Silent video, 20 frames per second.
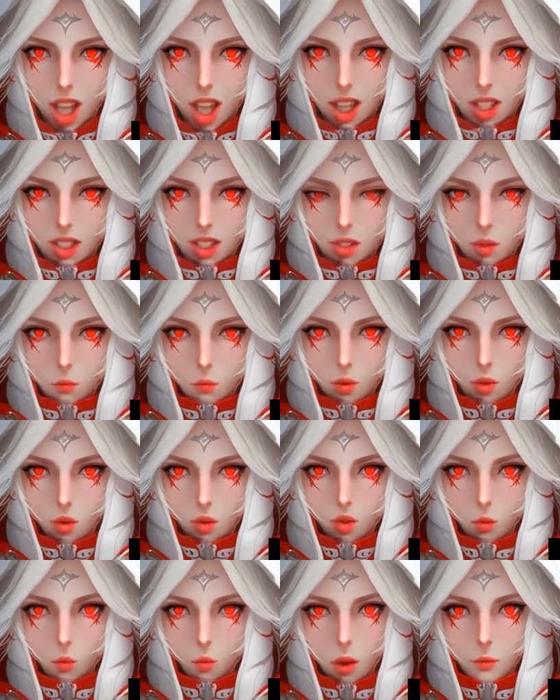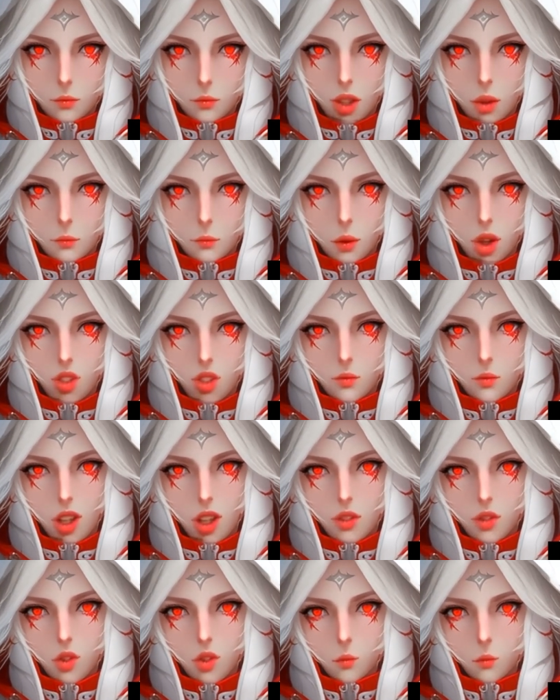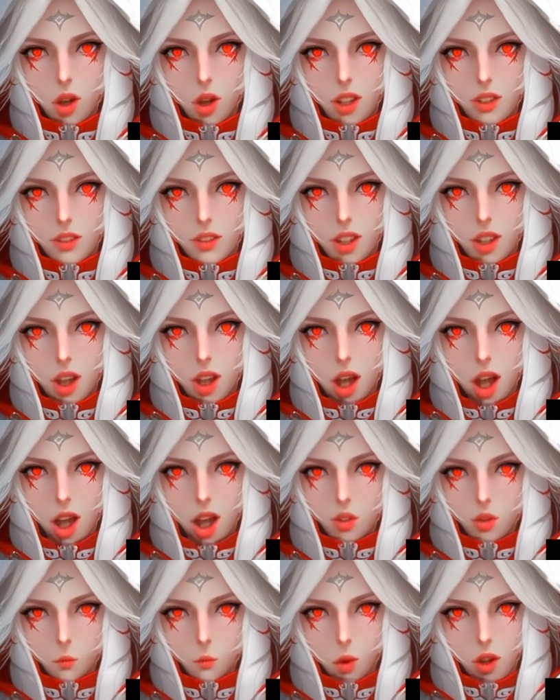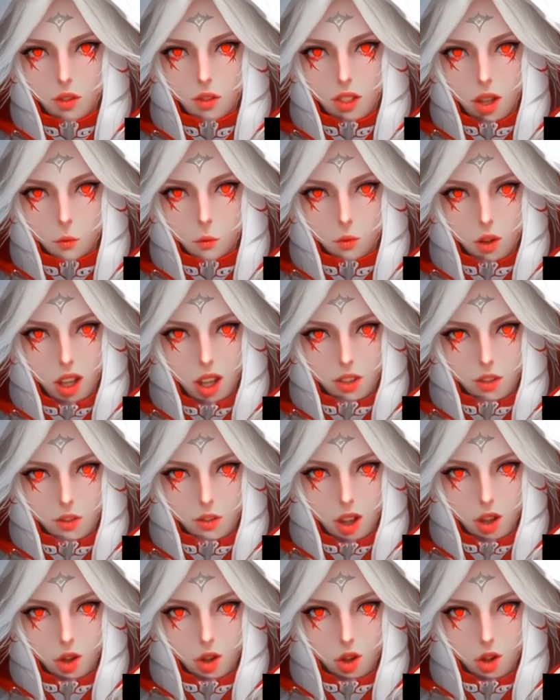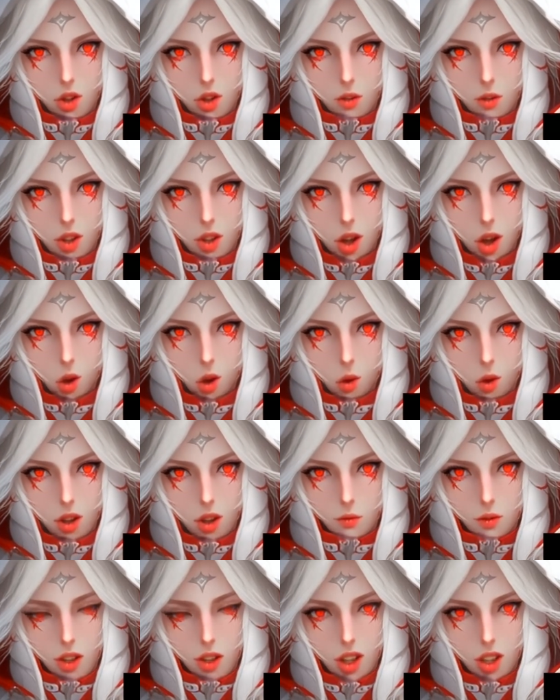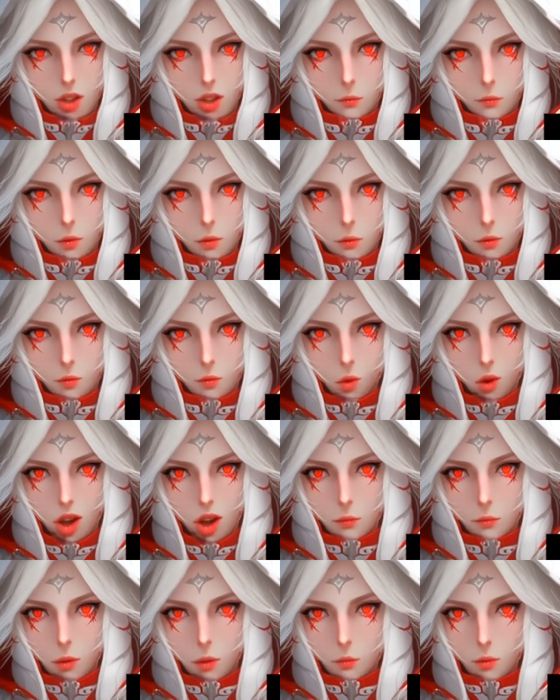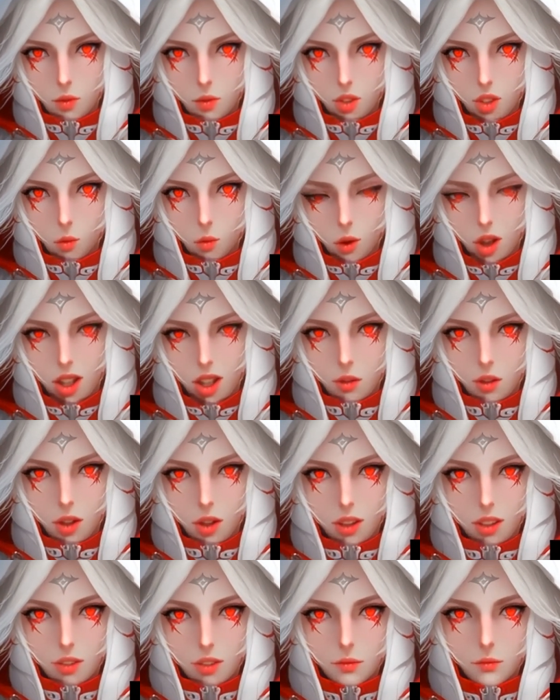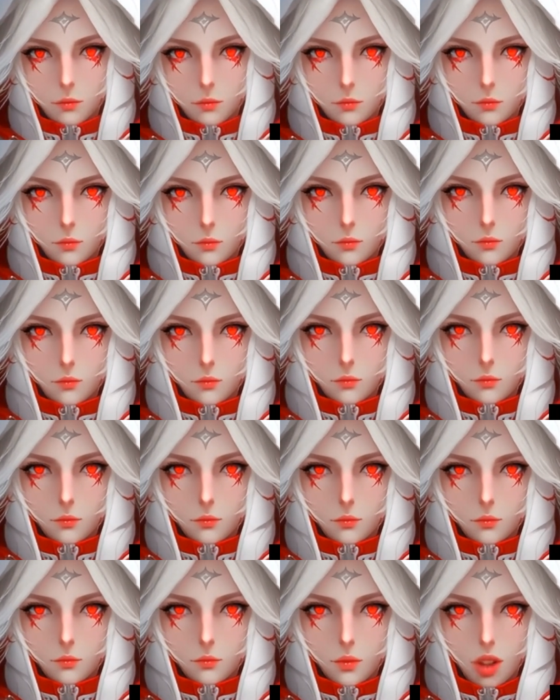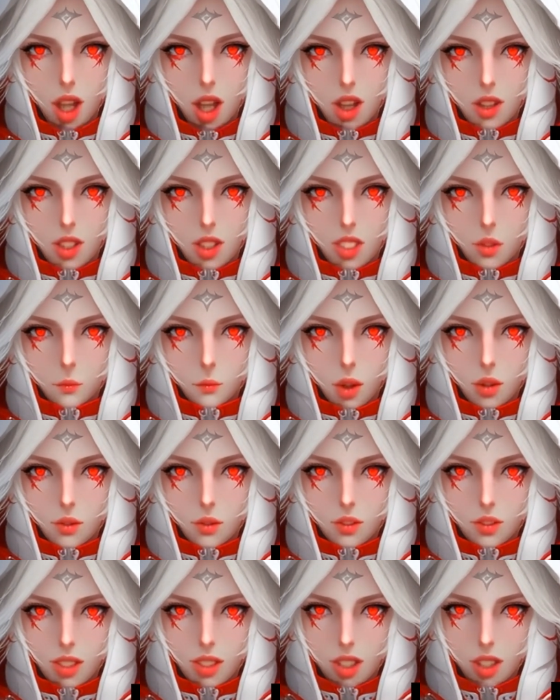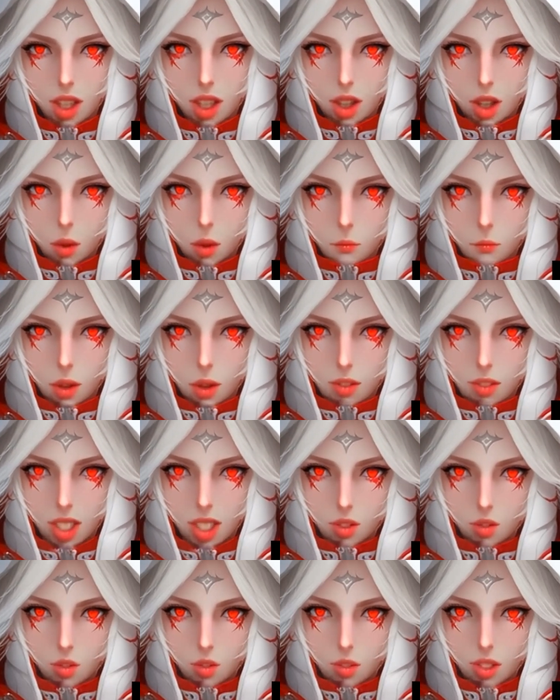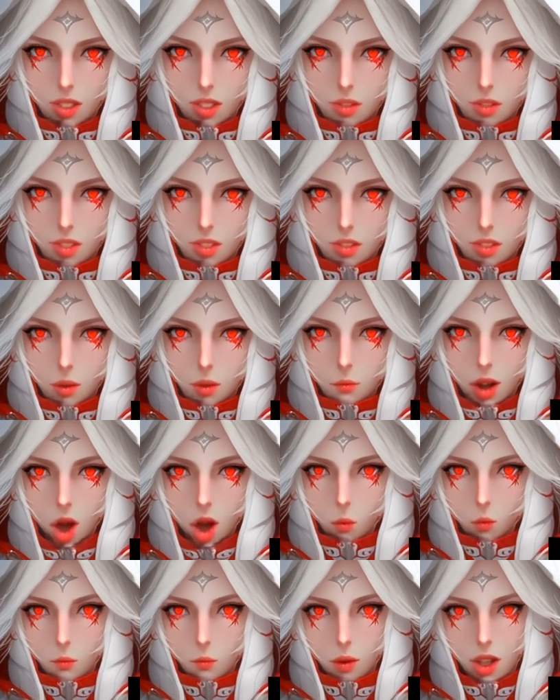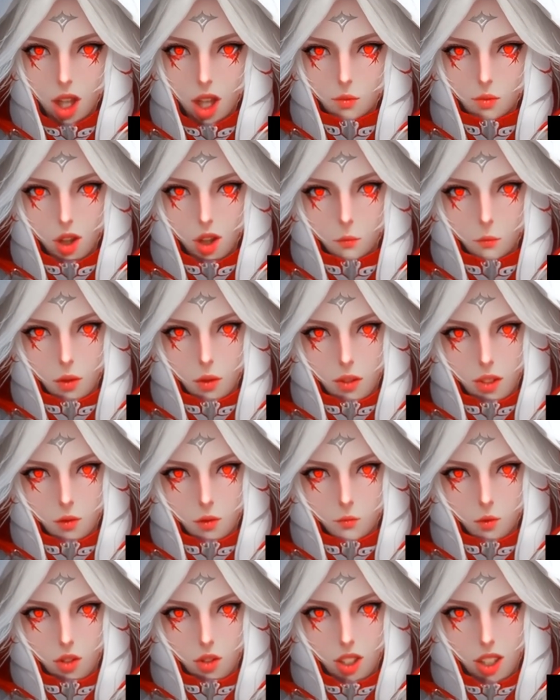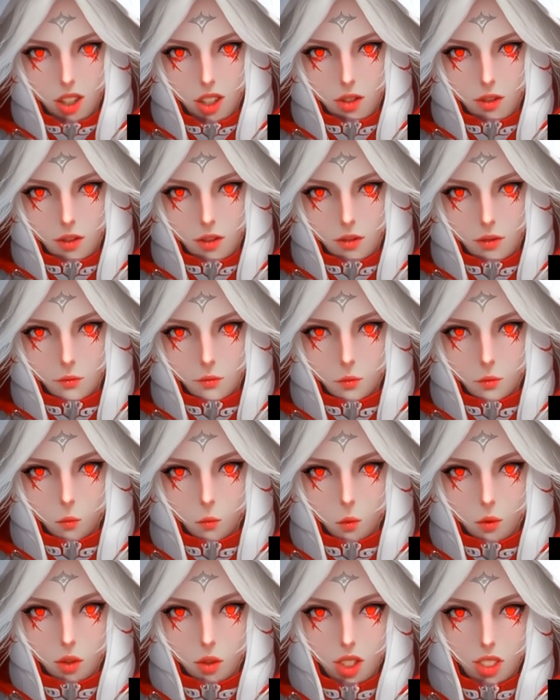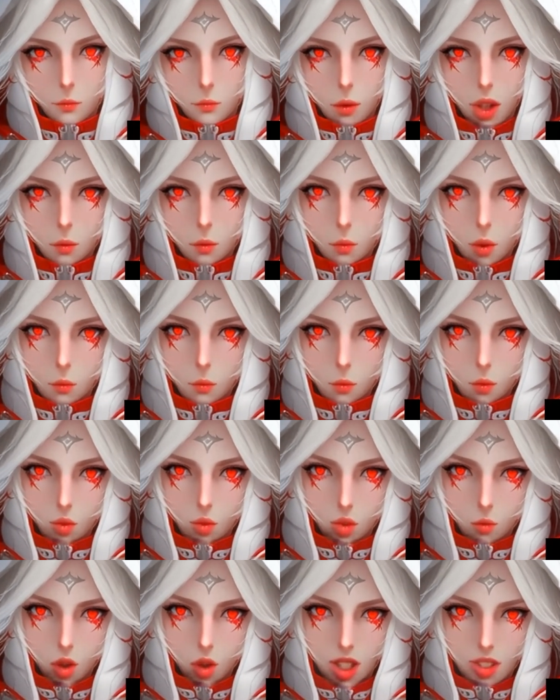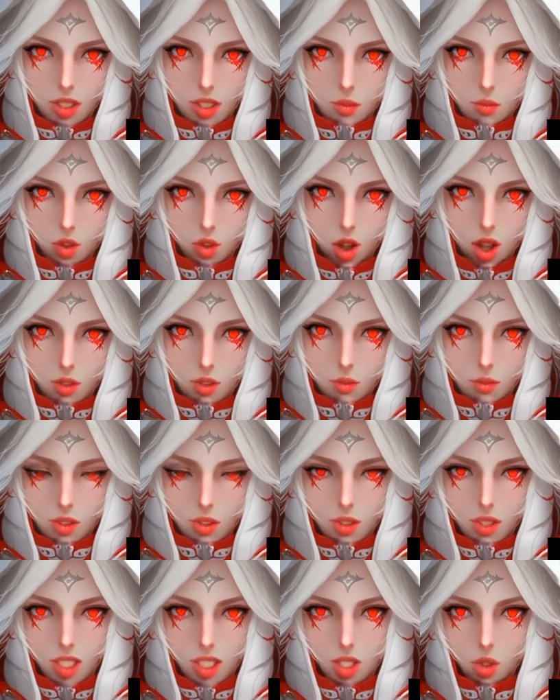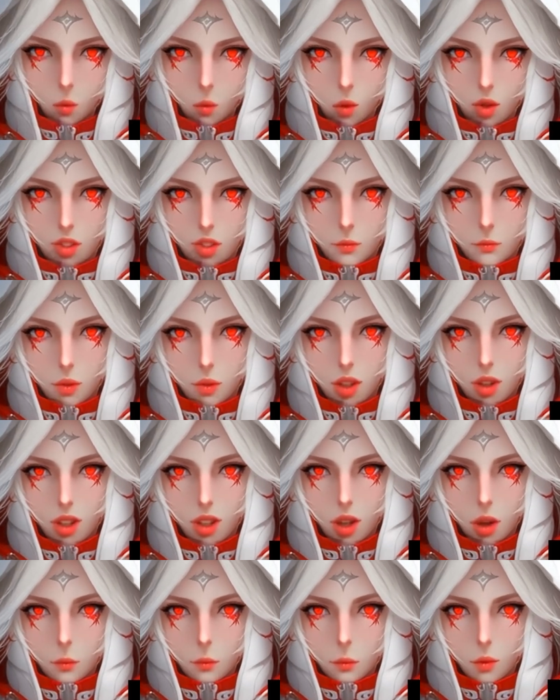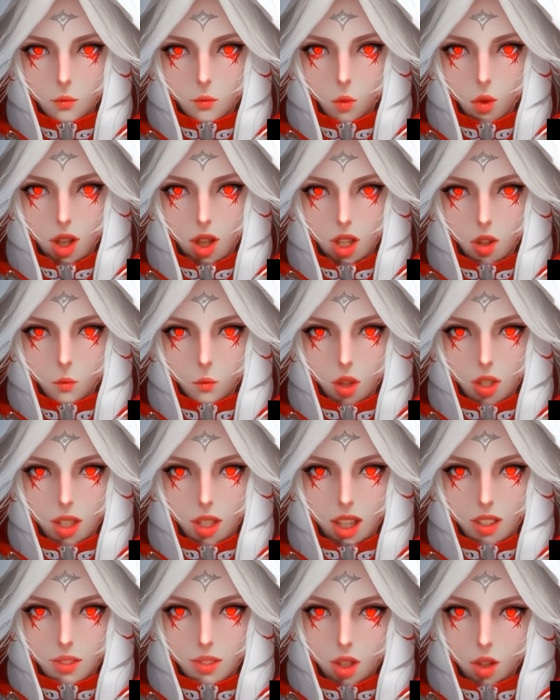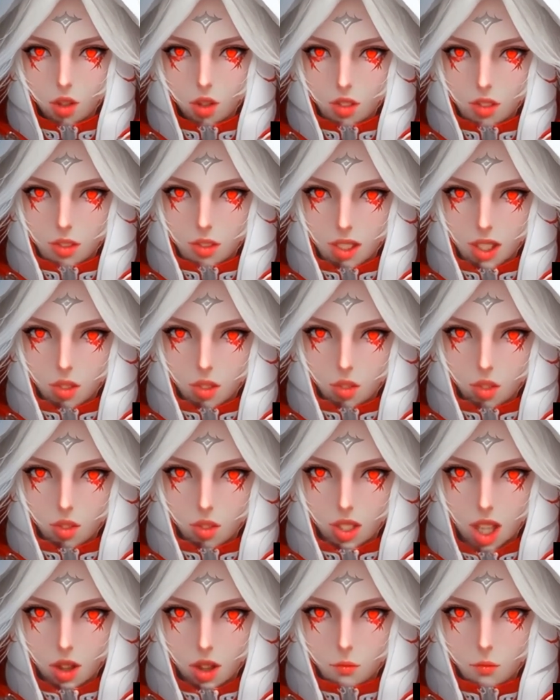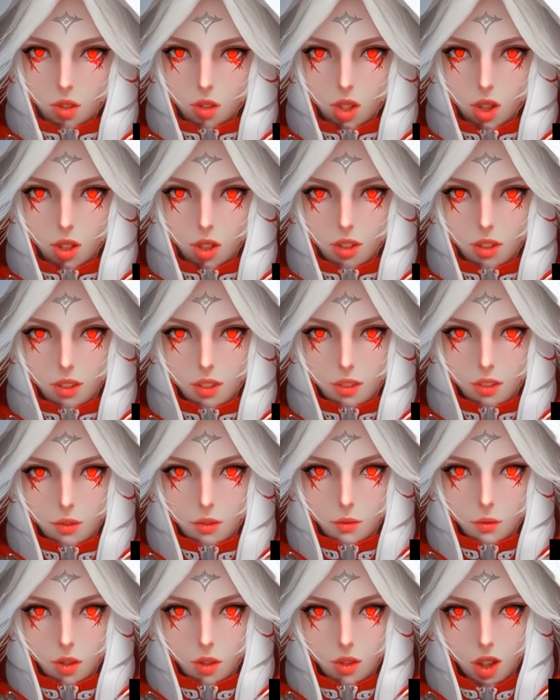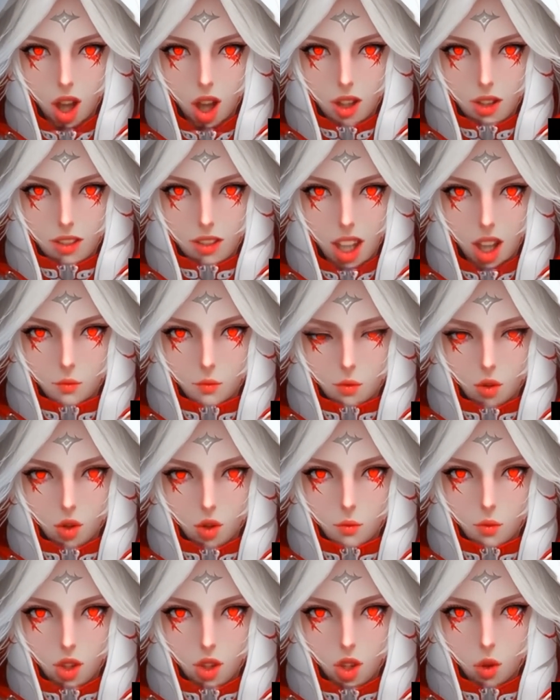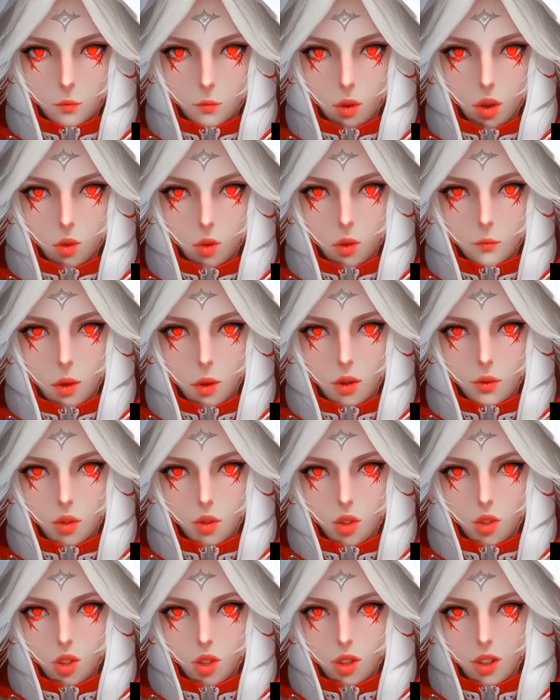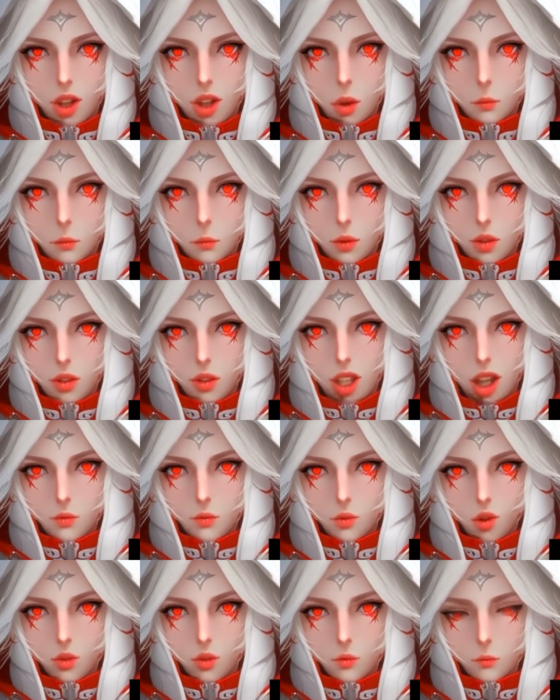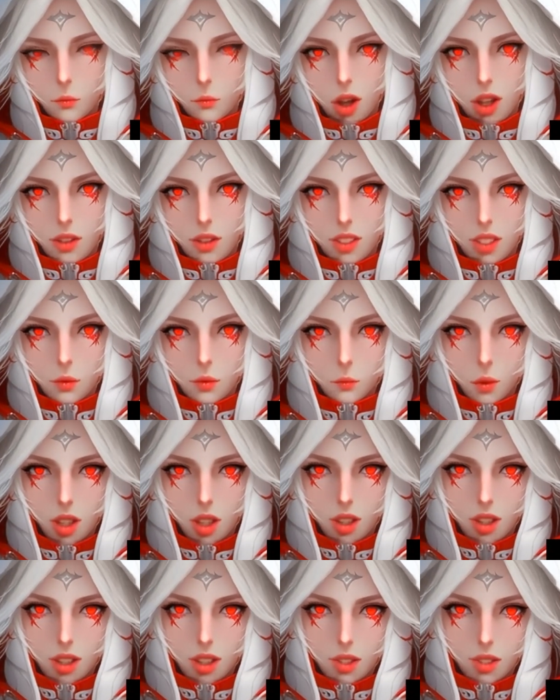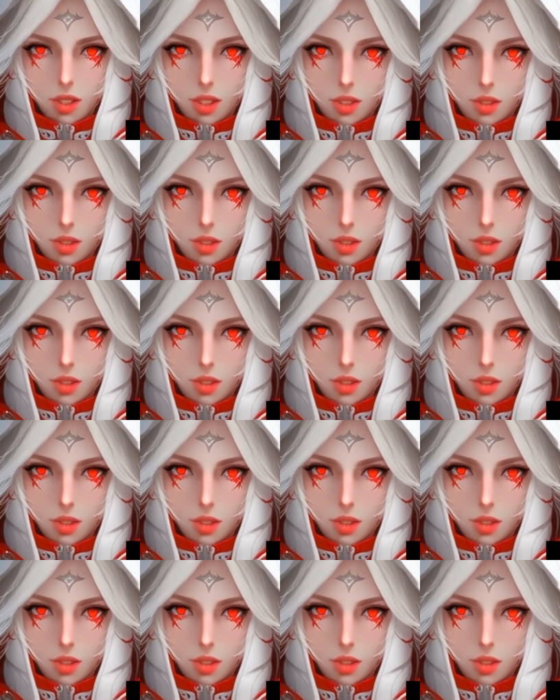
I need to produce webs at a much faster rate, otherwise they will get to that girl, or even kill me before I am able to do anything. Unexpectedly, my danger senses somehow were behaving a bit differently, with these many people directing their hostility towards me, before I could realize I heard a sinister laughter. Not a laughter of a human or a monster, but the laughter of a mindless being.